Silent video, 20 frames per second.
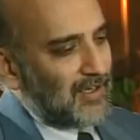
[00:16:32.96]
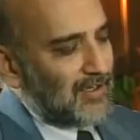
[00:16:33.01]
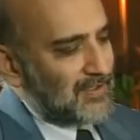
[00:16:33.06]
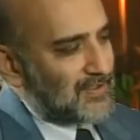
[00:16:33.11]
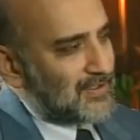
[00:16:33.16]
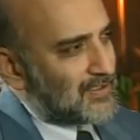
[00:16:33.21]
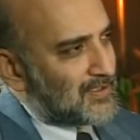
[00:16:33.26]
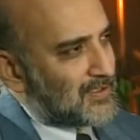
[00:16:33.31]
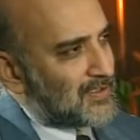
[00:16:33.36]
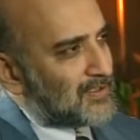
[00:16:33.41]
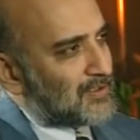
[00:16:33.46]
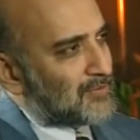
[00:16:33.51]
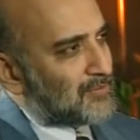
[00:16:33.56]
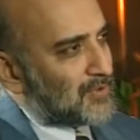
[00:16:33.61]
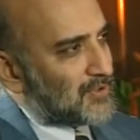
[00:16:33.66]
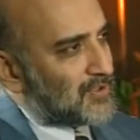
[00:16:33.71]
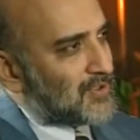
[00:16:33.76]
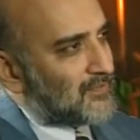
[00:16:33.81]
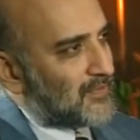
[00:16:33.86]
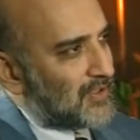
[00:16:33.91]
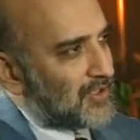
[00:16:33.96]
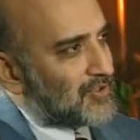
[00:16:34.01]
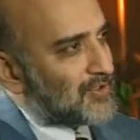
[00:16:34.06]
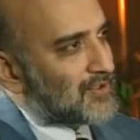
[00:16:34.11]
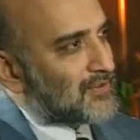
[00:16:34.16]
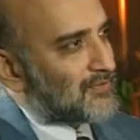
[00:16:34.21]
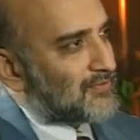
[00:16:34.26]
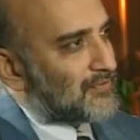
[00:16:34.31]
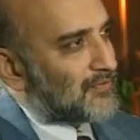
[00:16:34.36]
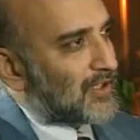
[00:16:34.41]
Isn't the
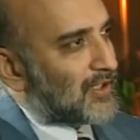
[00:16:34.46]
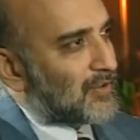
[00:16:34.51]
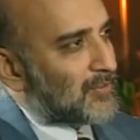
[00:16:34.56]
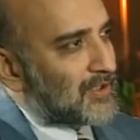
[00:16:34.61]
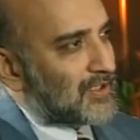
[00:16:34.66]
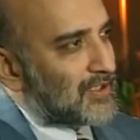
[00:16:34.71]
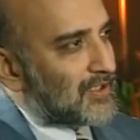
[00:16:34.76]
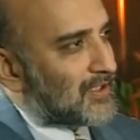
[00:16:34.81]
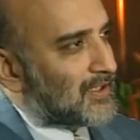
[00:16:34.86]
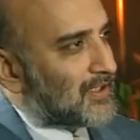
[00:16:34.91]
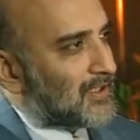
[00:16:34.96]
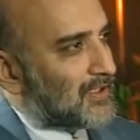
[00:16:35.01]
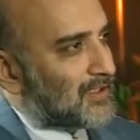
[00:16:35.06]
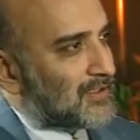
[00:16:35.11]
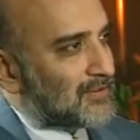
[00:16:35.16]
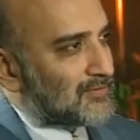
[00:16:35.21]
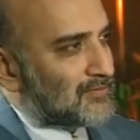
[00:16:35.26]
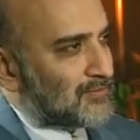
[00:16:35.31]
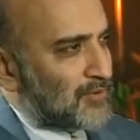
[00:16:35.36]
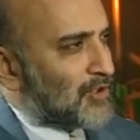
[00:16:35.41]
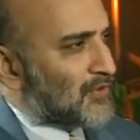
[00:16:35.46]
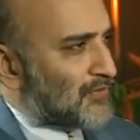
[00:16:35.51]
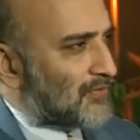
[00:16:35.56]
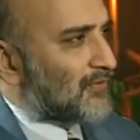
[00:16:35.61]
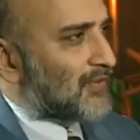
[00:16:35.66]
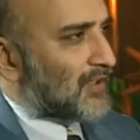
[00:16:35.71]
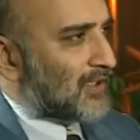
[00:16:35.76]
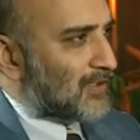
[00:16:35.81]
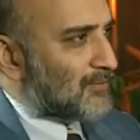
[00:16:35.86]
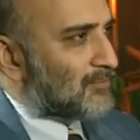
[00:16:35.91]
motivation frequently not
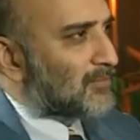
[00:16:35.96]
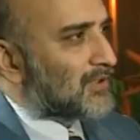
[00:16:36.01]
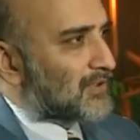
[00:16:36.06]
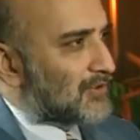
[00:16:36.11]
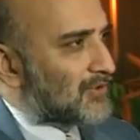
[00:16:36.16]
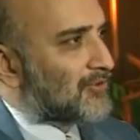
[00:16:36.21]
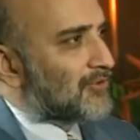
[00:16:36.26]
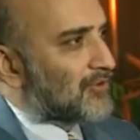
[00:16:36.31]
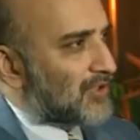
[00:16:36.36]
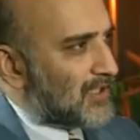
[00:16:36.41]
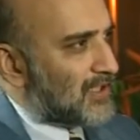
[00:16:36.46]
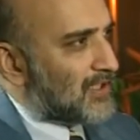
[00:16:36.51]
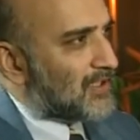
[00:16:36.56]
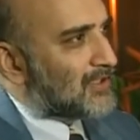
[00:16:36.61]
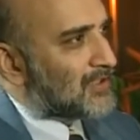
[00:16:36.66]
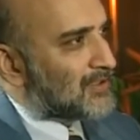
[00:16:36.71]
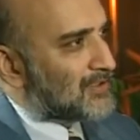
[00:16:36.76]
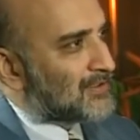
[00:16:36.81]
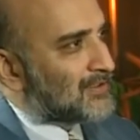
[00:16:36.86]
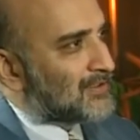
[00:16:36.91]
fear but greed?